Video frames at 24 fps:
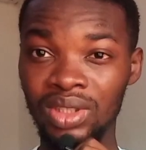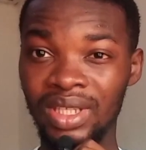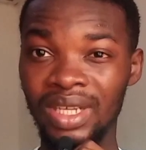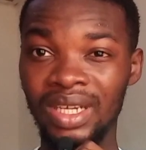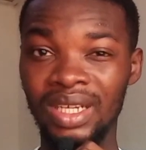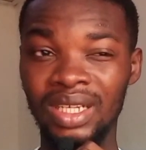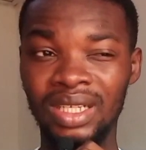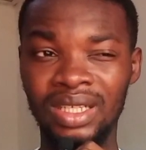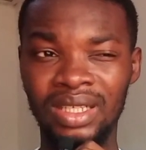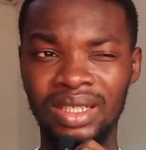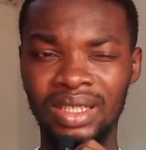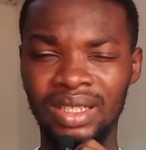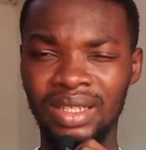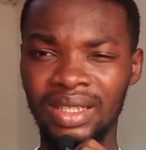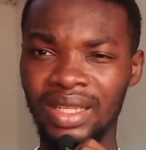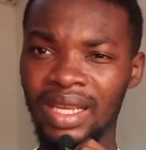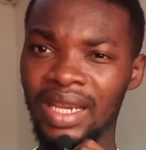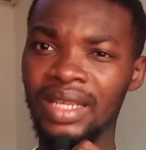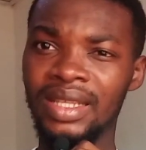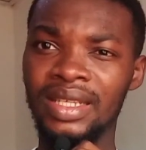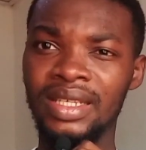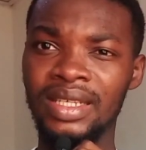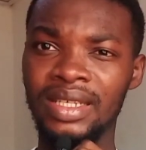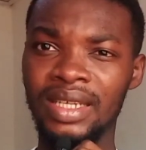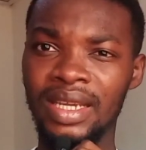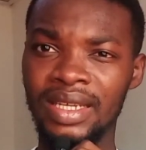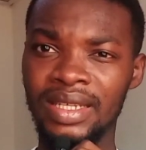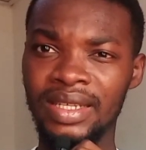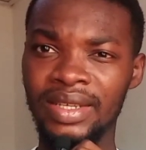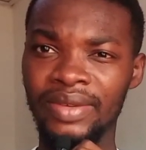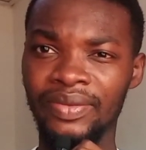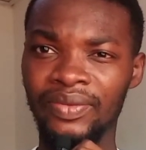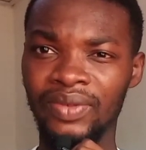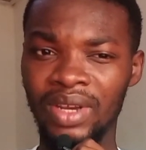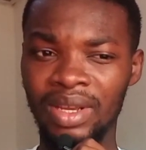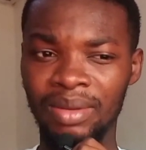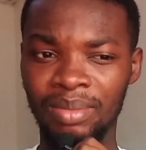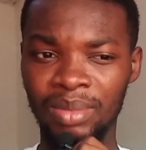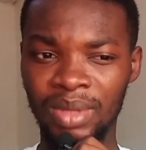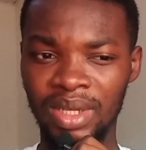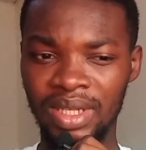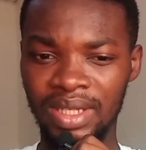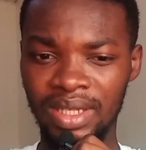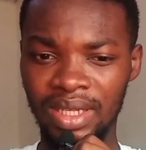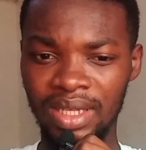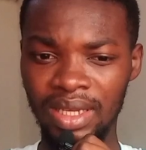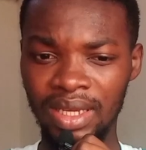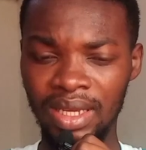than 30 years, if I may
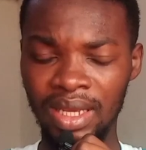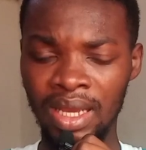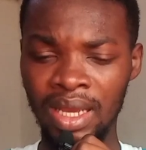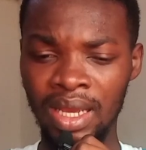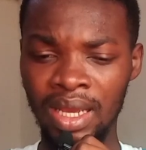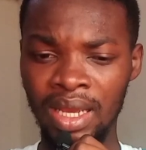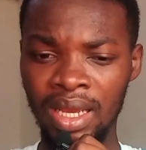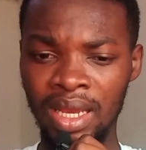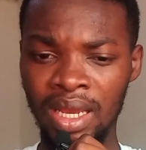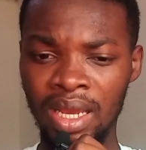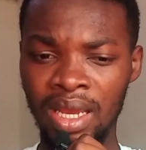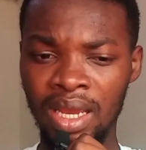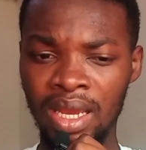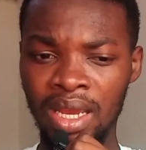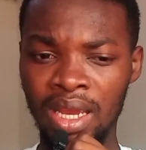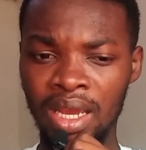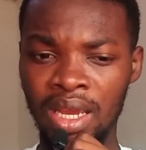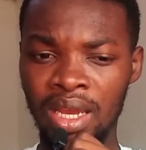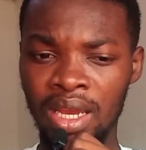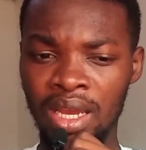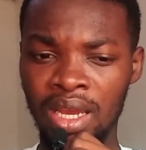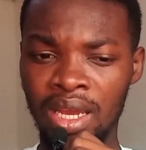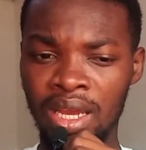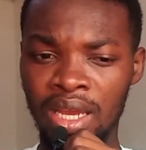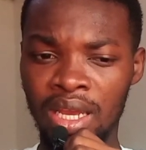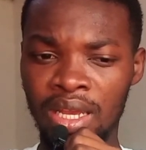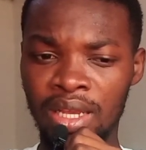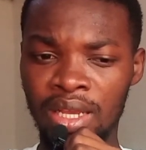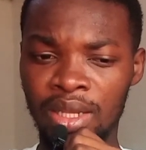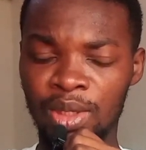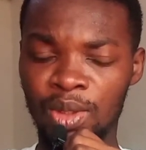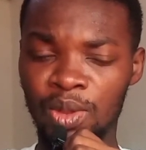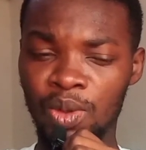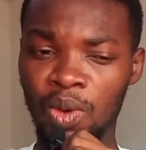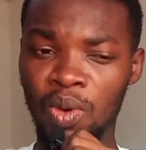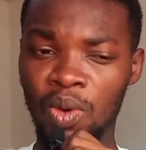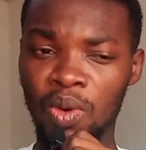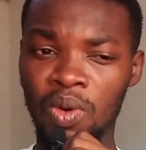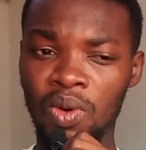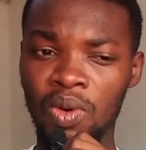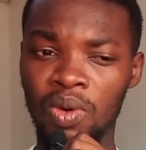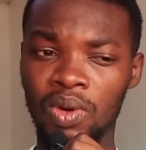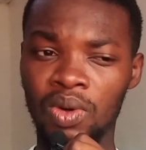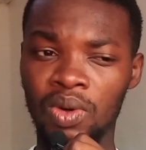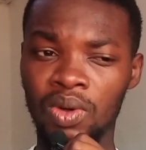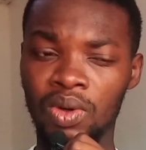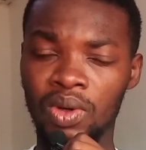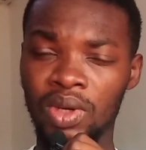say. So
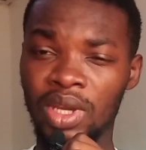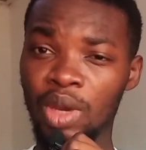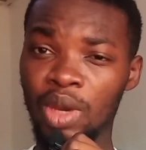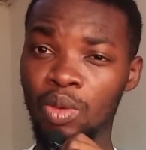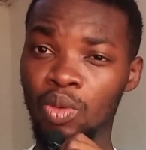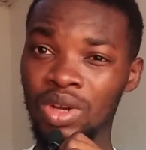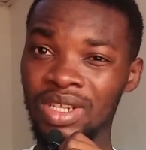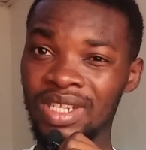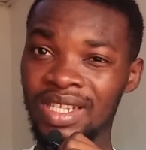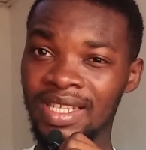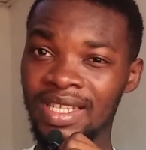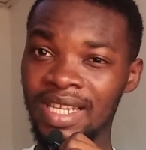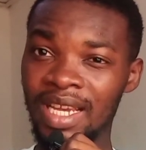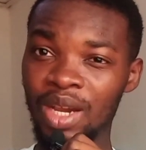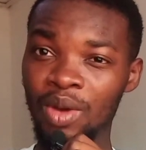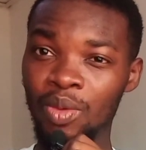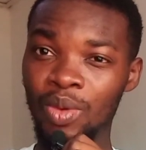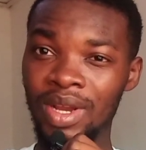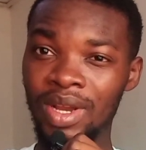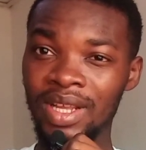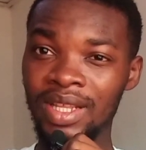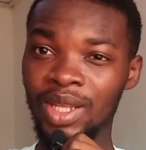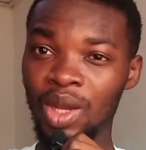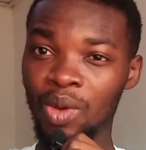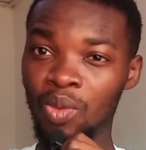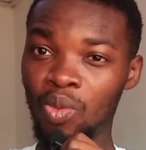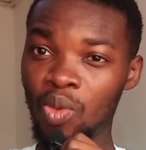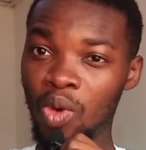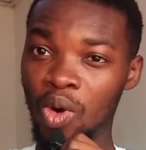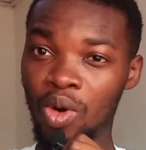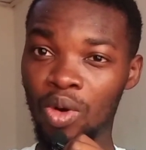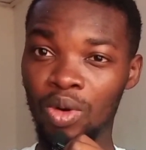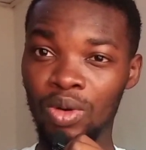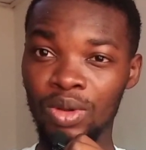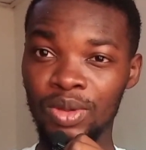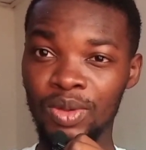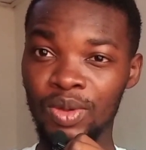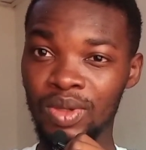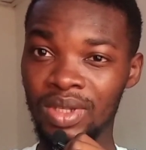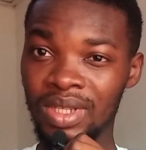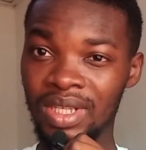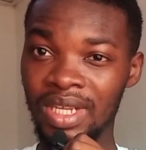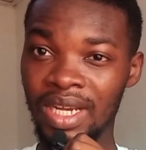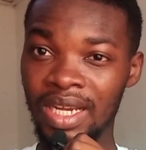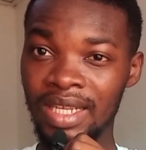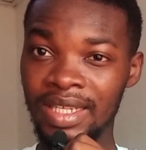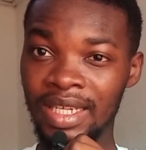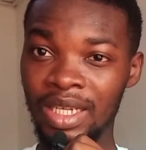he was there when the war also
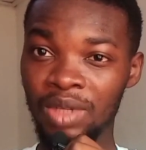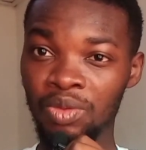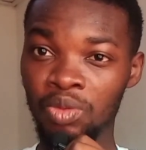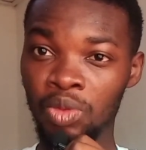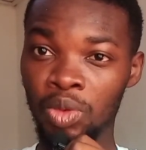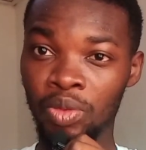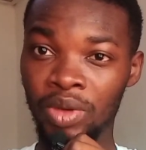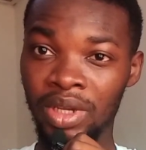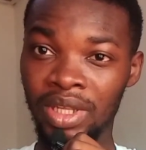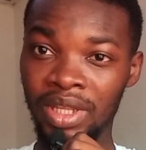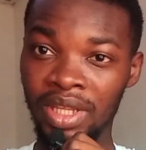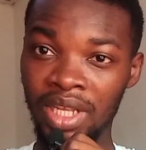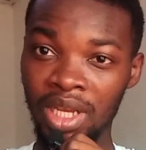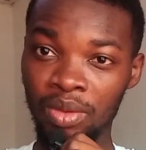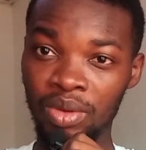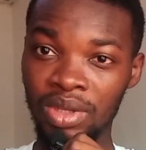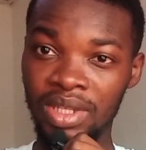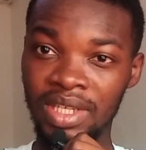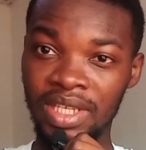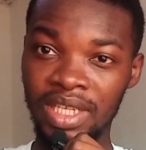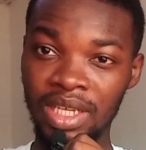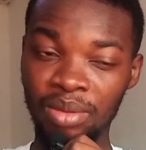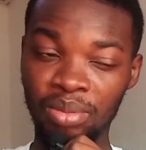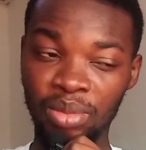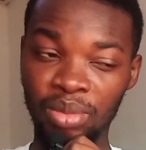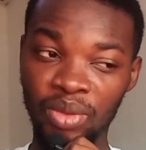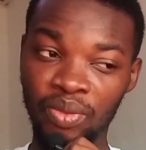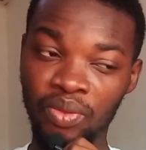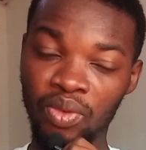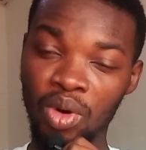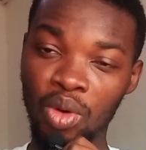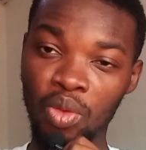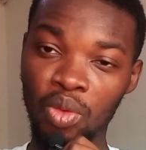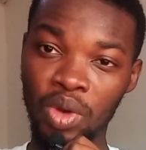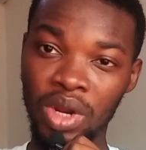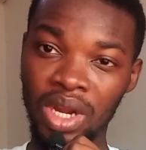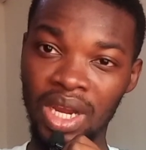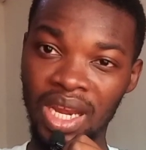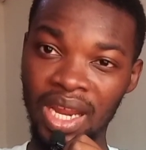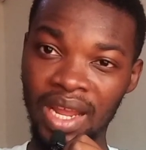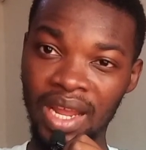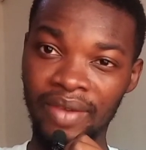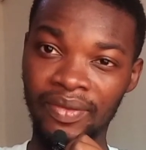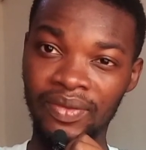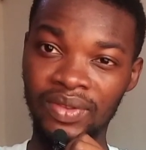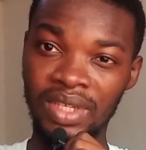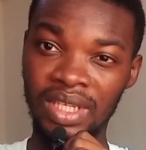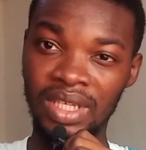started. We were there with him before we
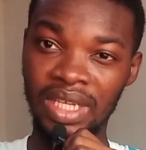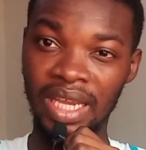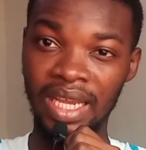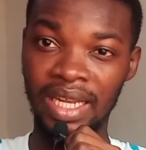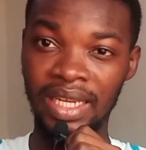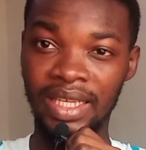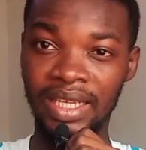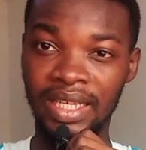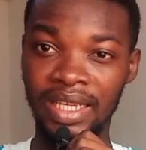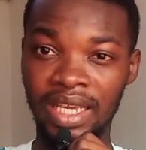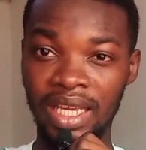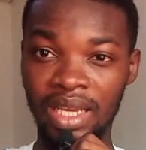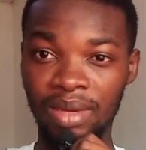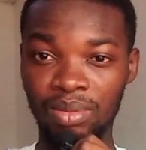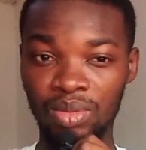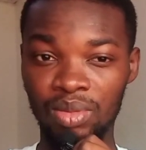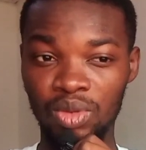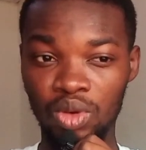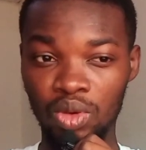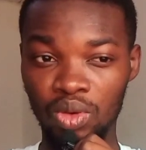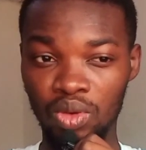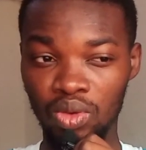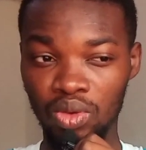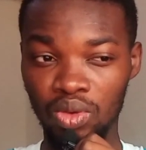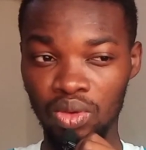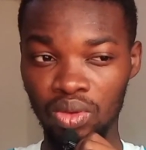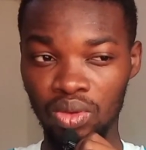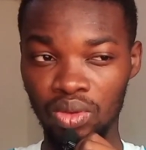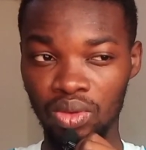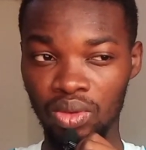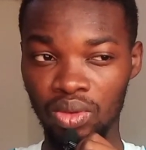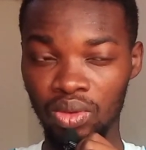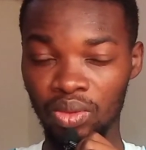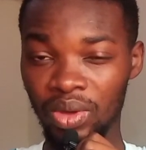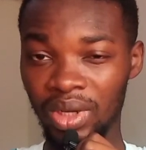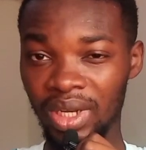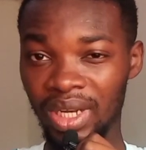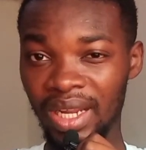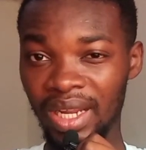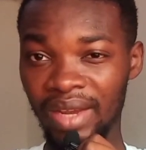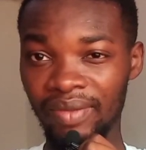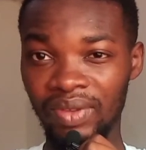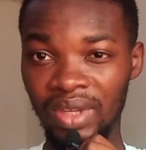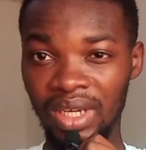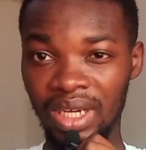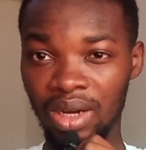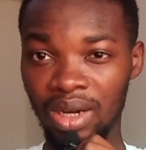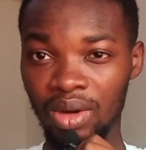left and came, you know, we
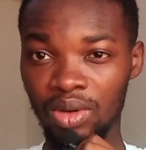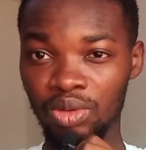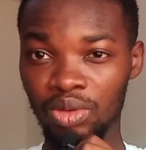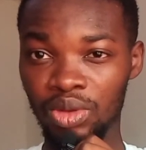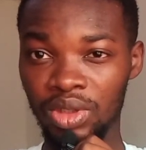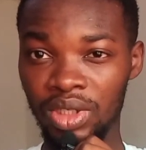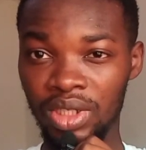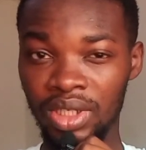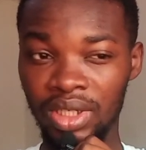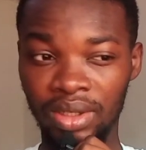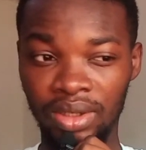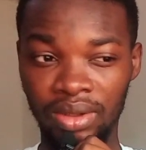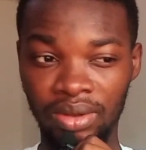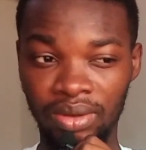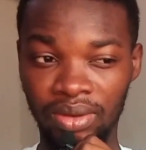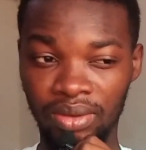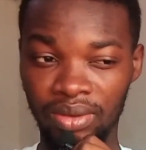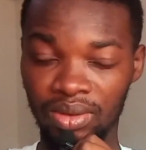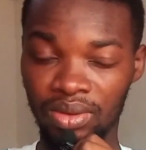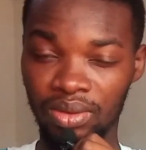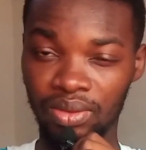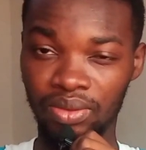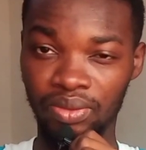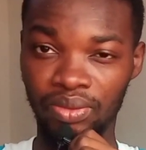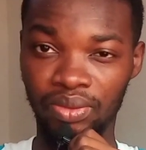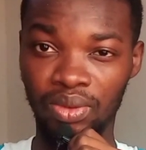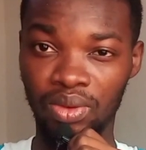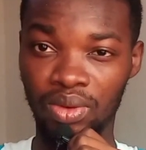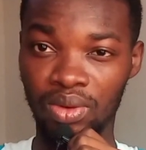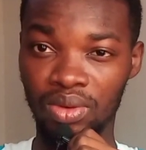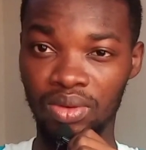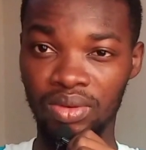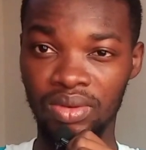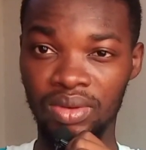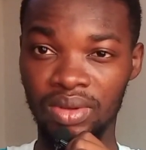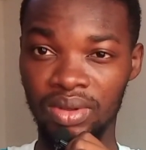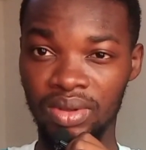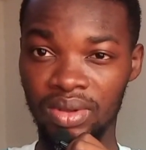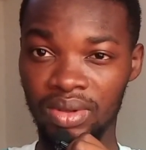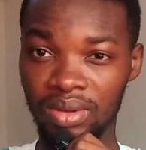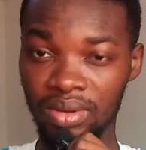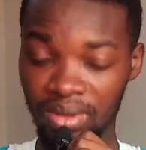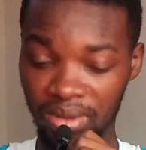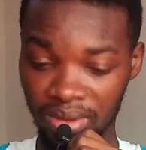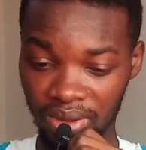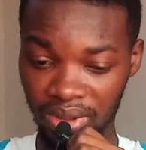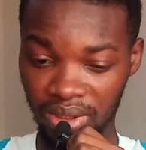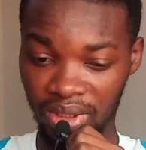left the country for
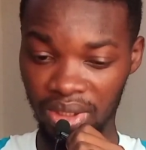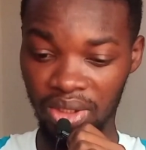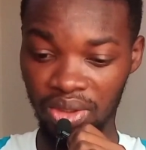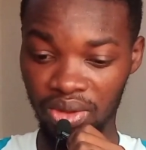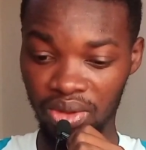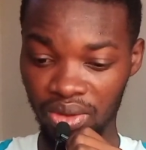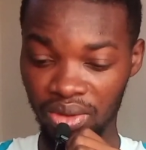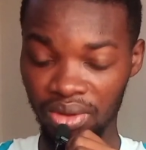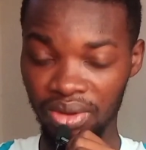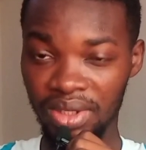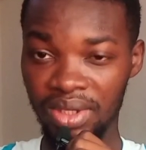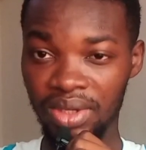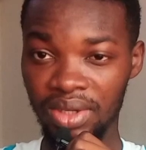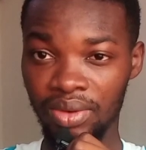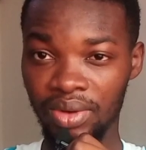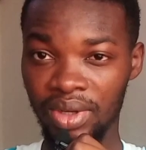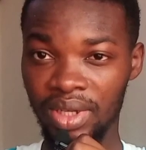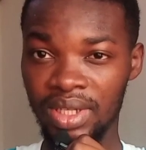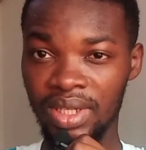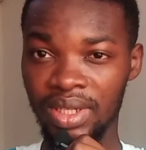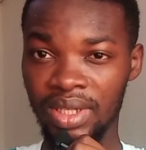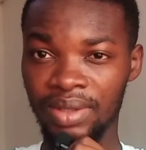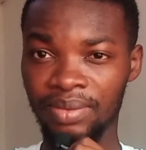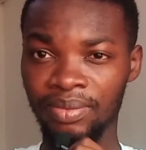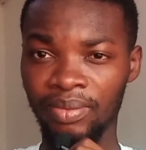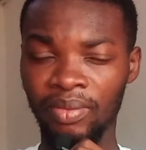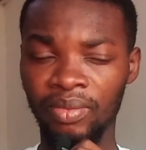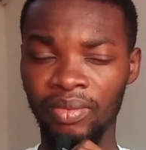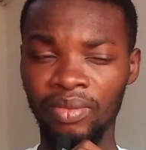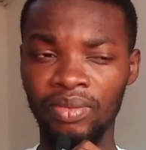security reason.